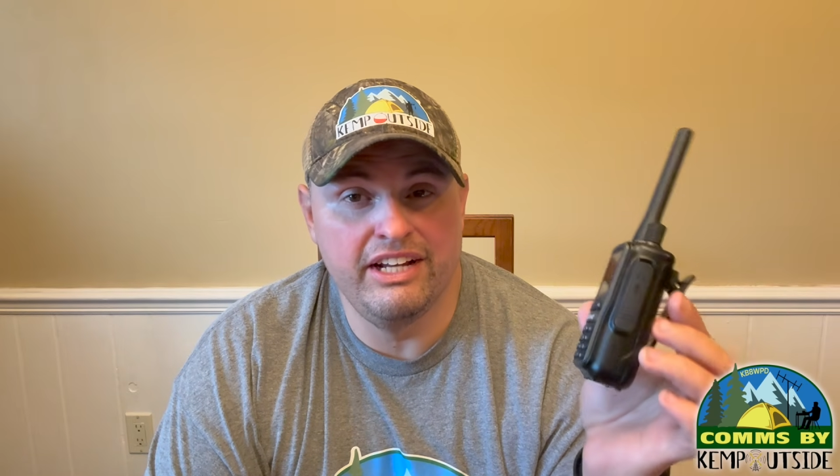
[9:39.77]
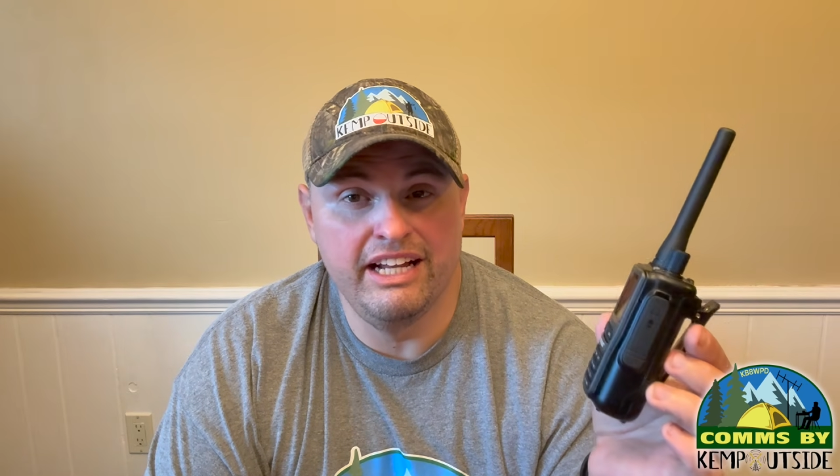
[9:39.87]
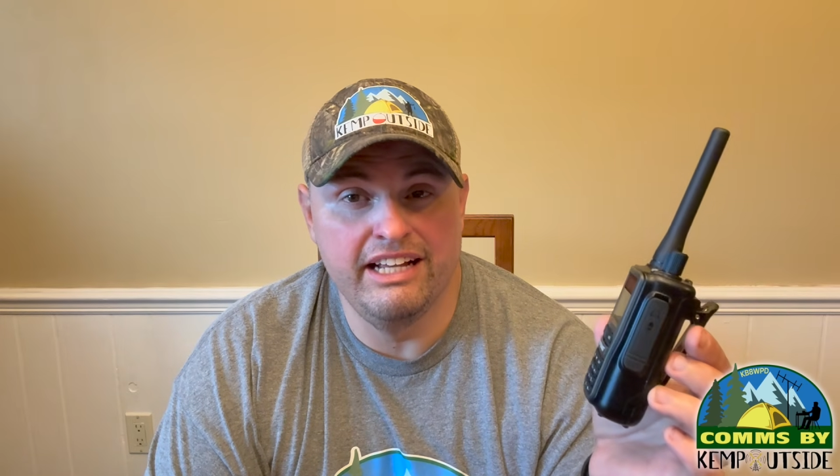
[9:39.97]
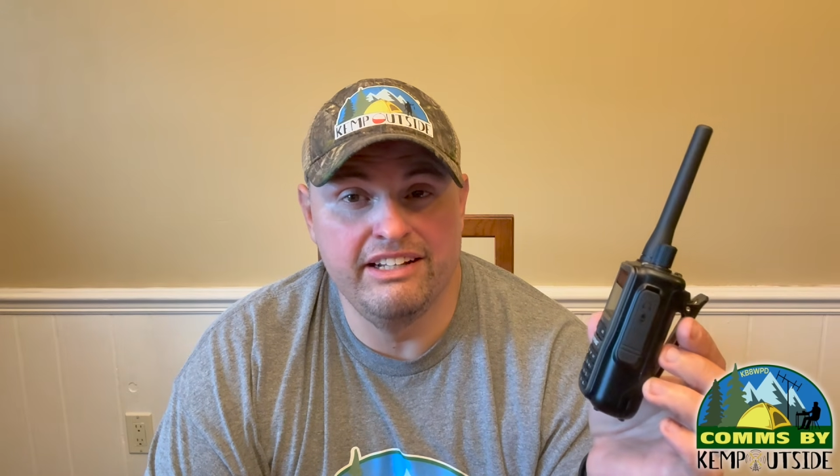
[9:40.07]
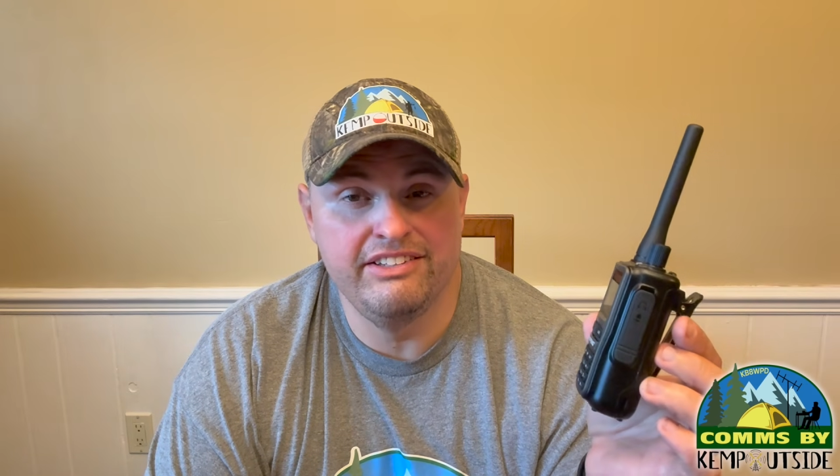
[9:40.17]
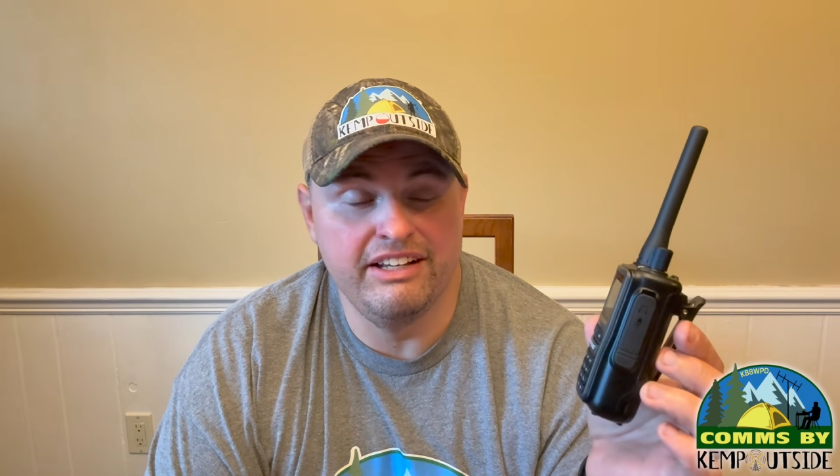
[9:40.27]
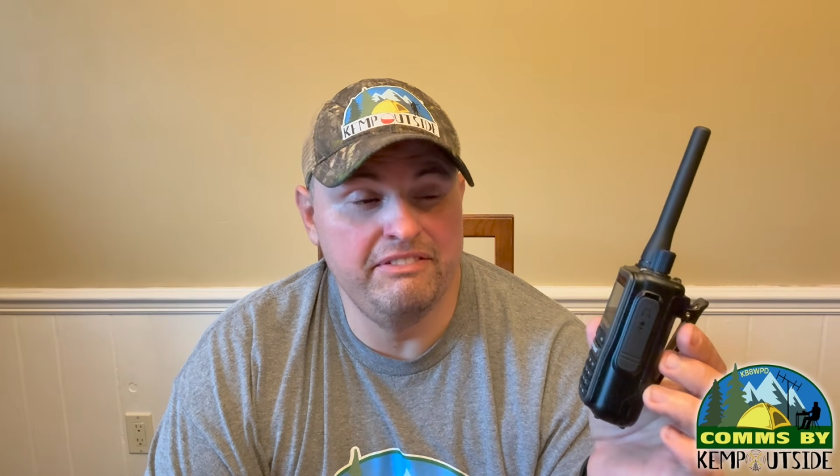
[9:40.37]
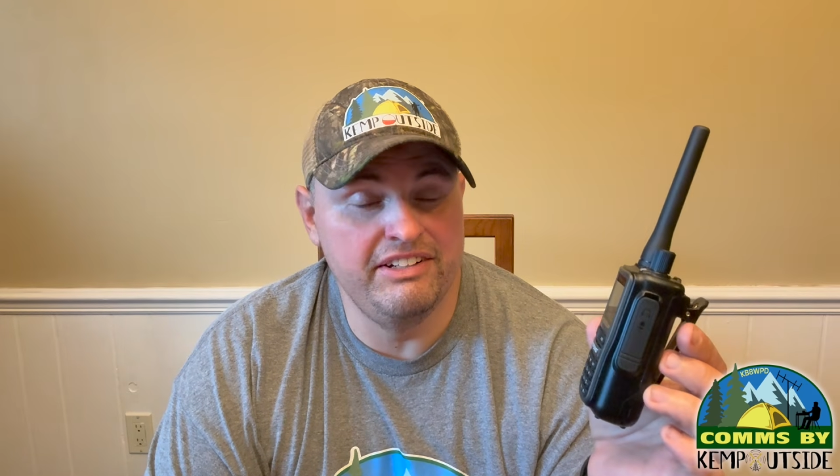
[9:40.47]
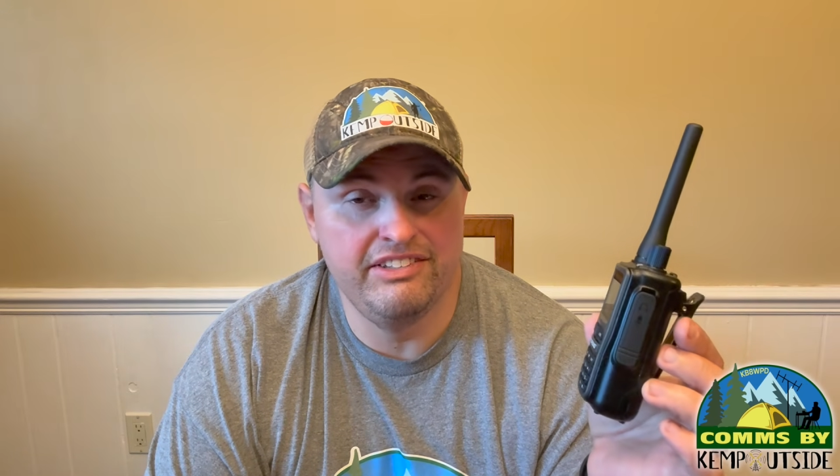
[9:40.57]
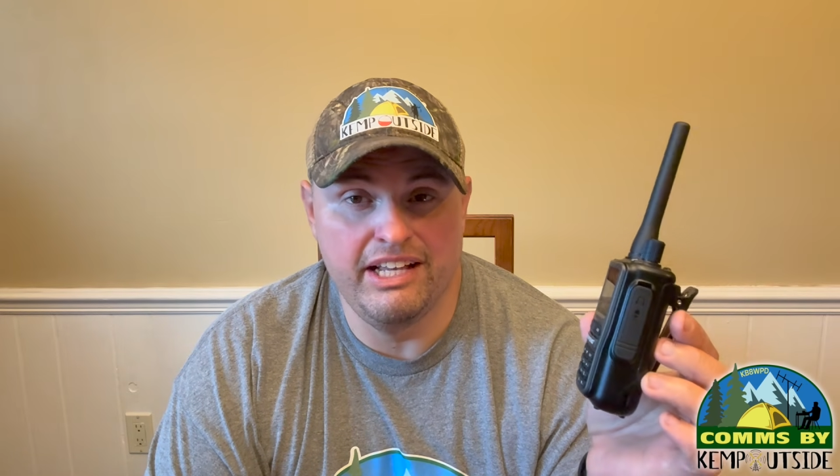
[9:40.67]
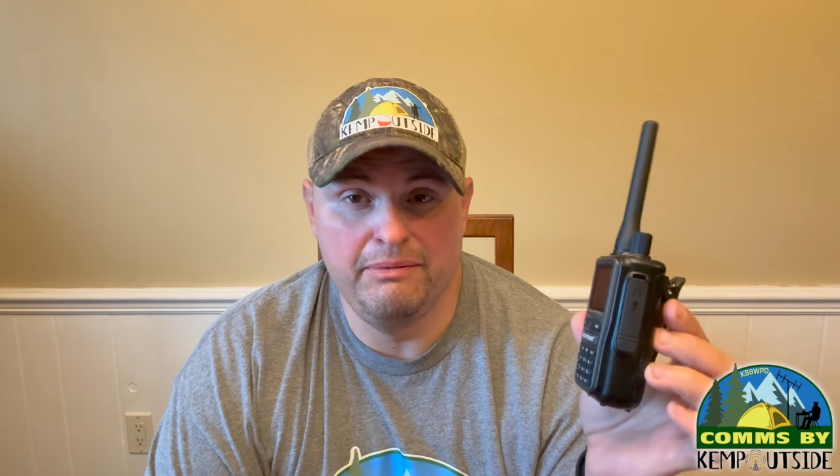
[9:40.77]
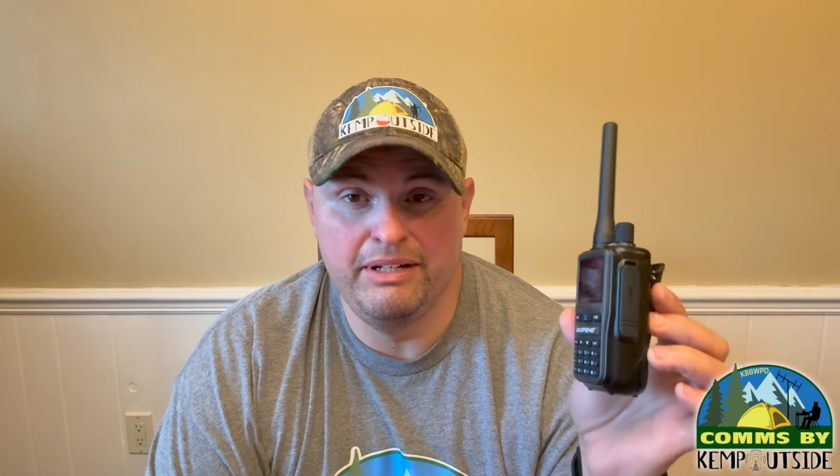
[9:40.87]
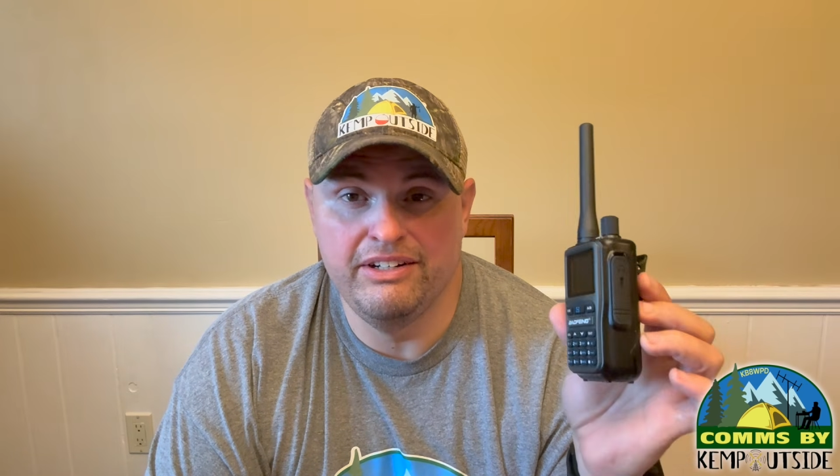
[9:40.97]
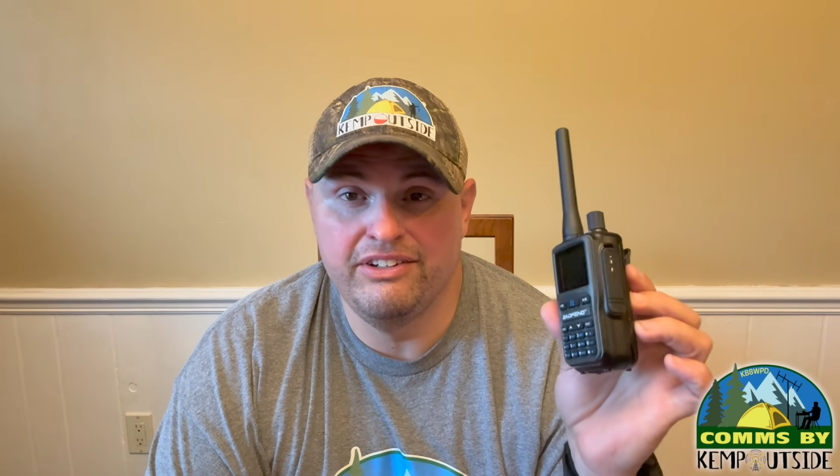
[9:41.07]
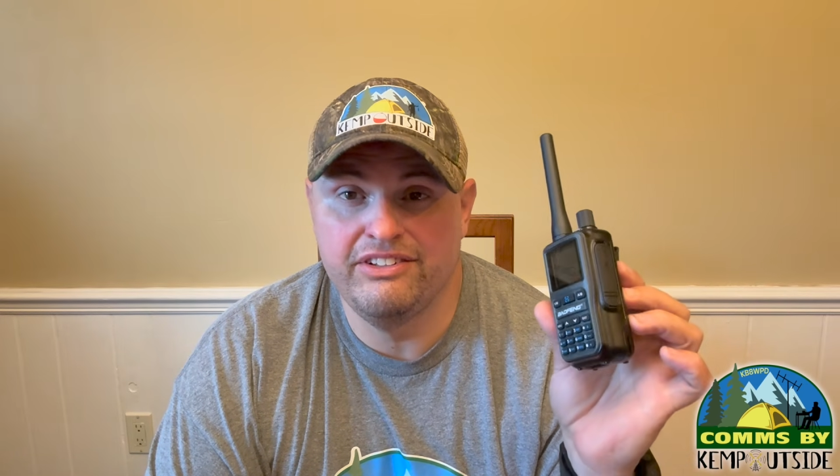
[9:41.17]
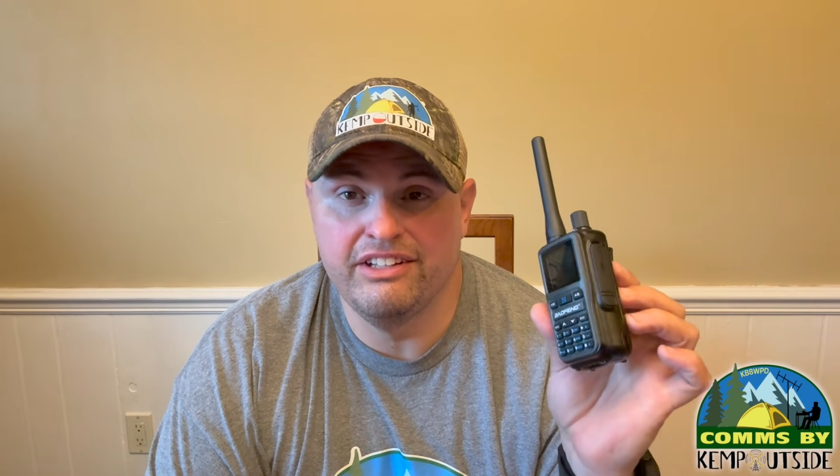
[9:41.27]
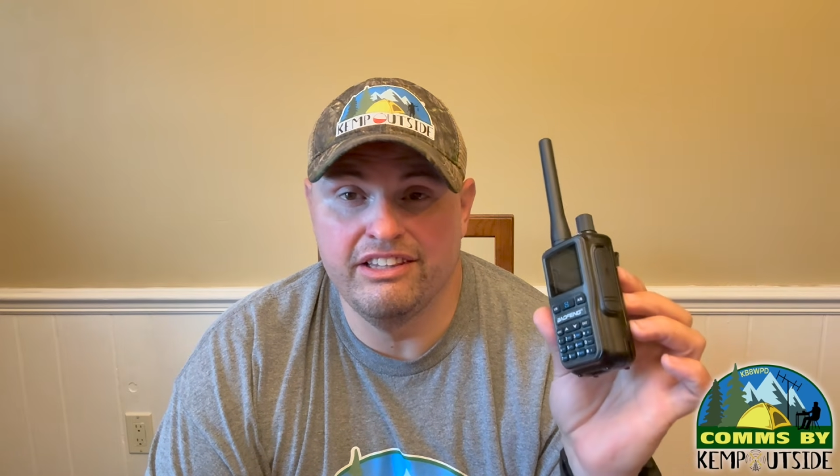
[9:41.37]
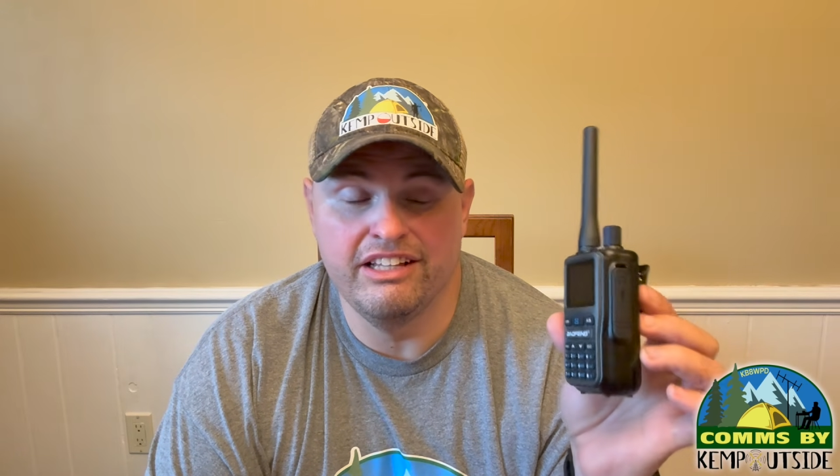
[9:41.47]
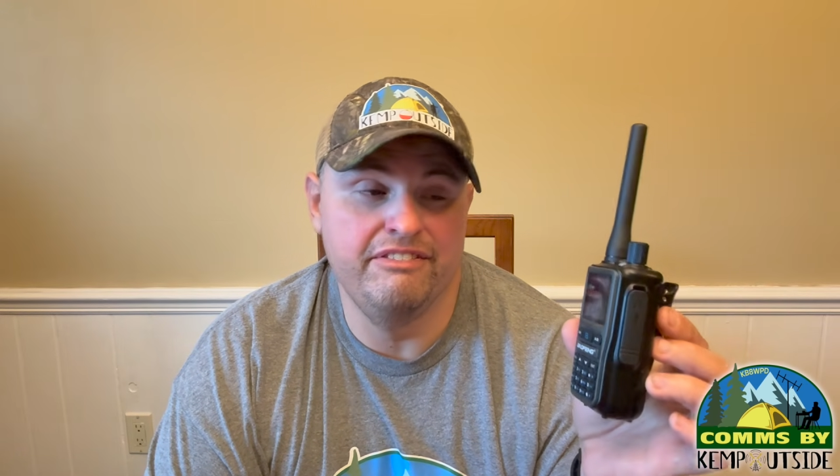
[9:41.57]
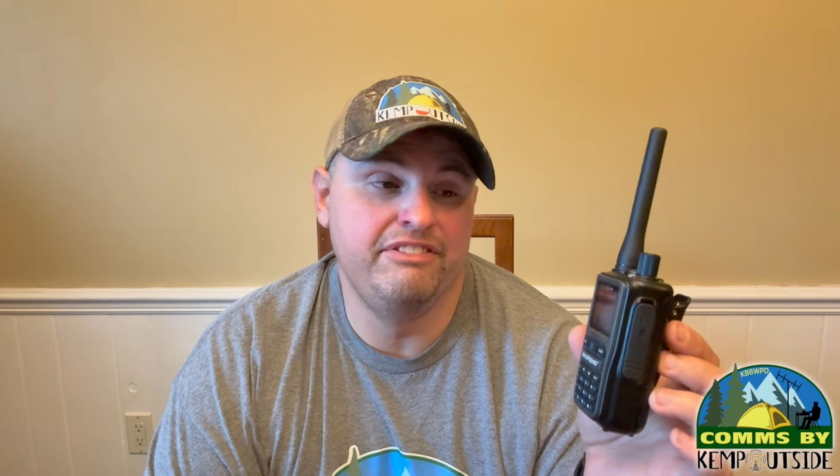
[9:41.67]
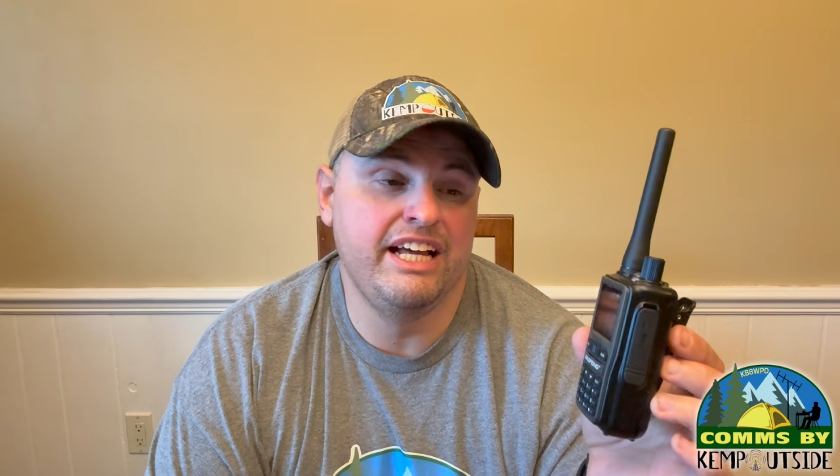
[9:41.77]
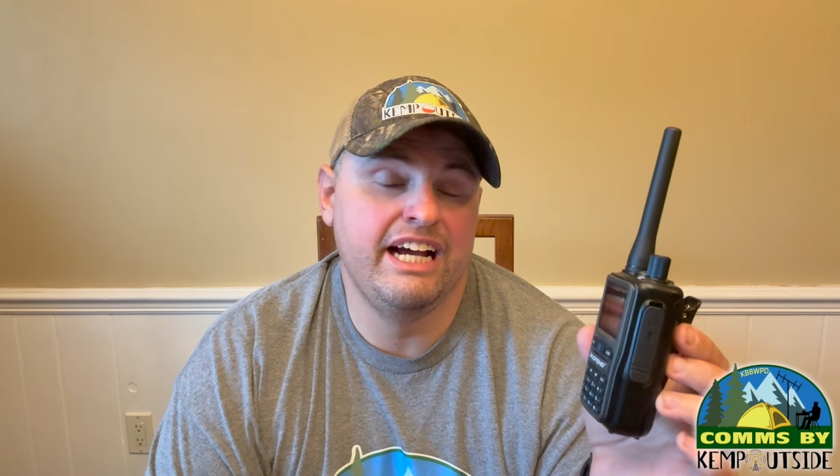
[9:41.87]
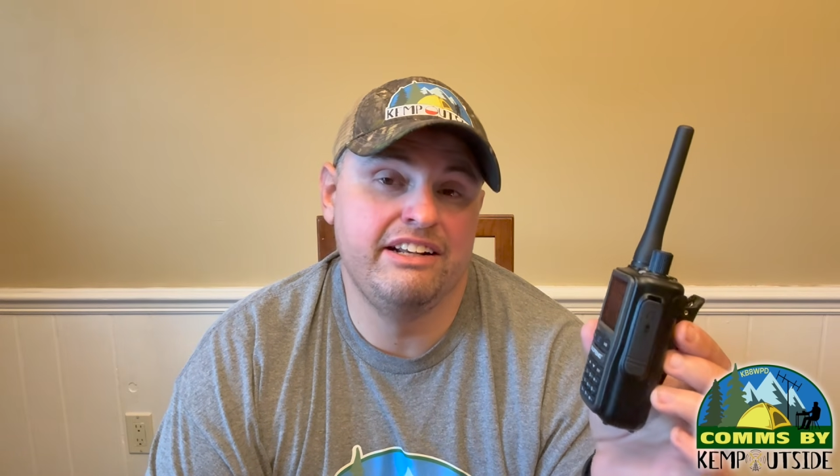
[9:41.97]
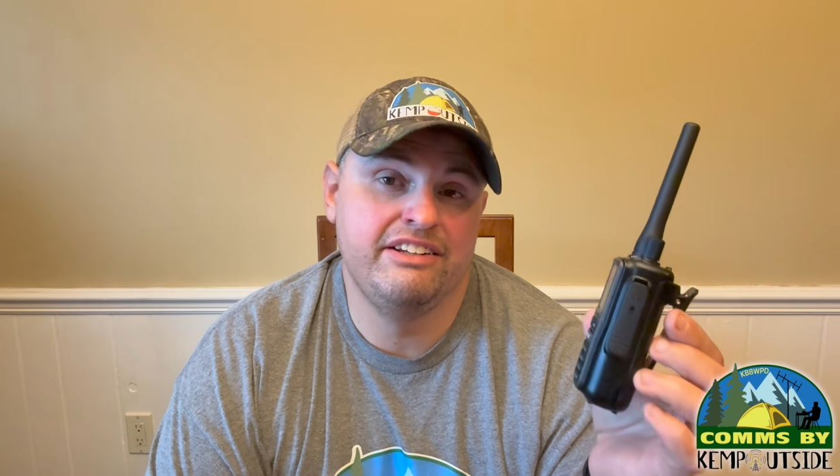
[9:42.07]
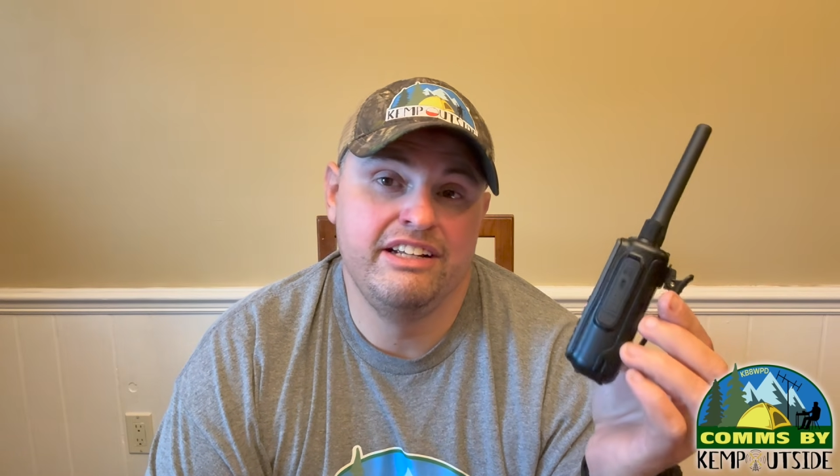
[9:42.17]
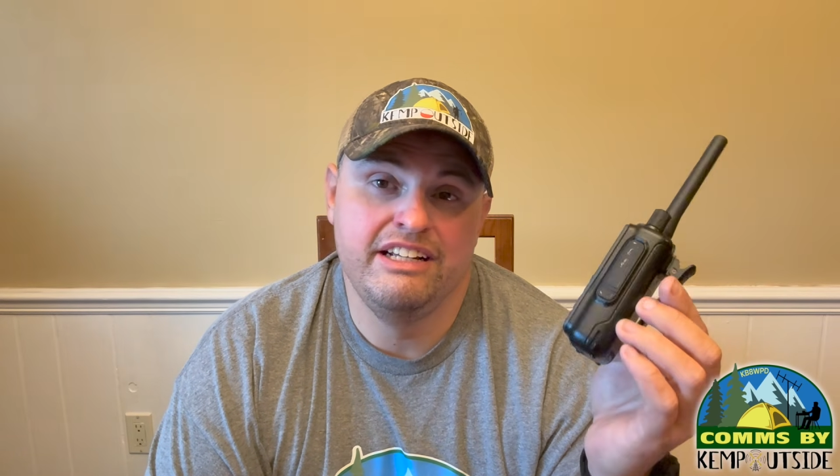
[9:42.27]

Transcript: and 70 centimeters. Love that.